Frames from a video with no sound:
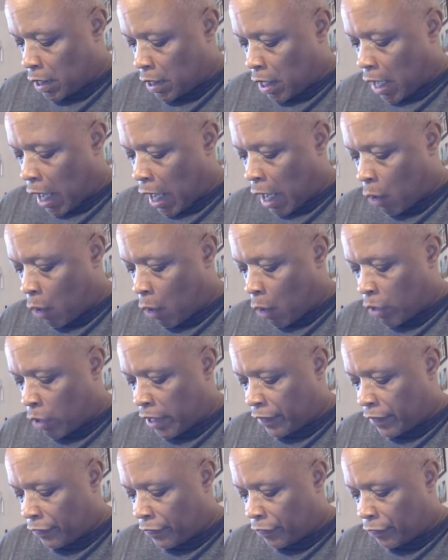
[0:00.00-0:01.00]
I
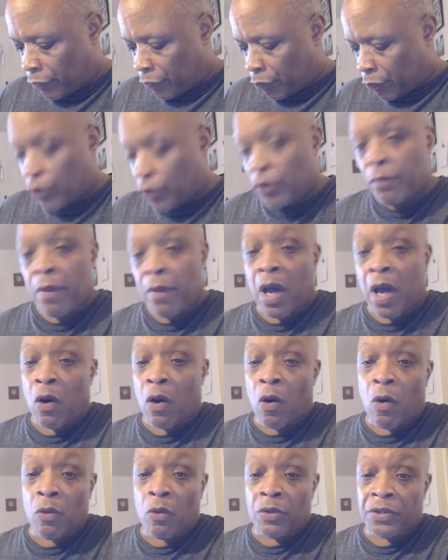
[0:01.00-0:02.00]
went through my
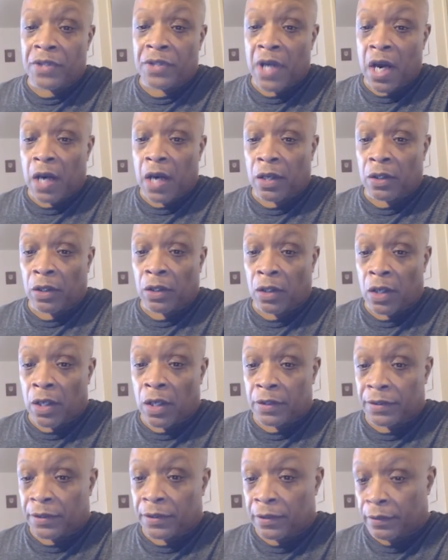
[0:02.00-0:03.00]
whole entire
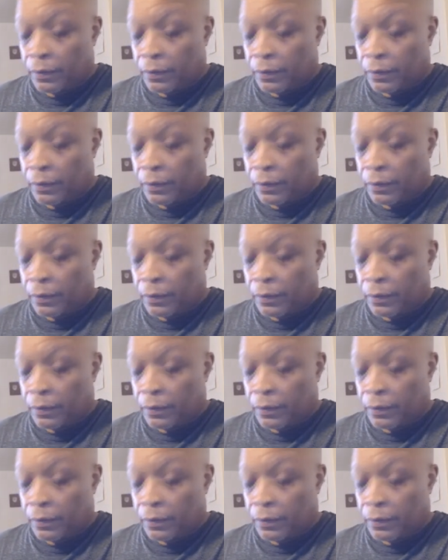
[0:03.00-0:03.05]
closet